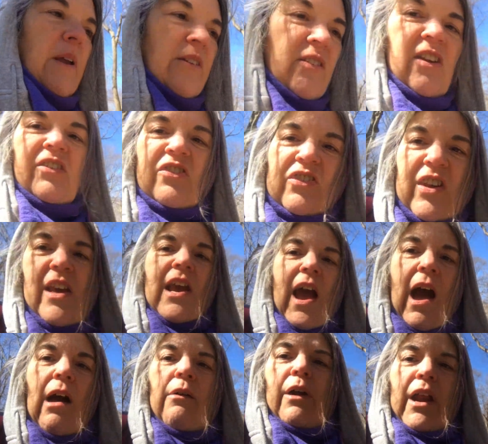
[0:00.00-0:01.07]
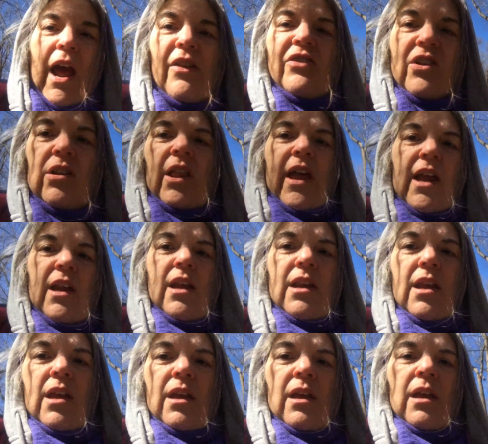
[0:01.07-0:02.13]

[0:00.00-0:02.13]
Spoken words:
like, do you see how it escalated?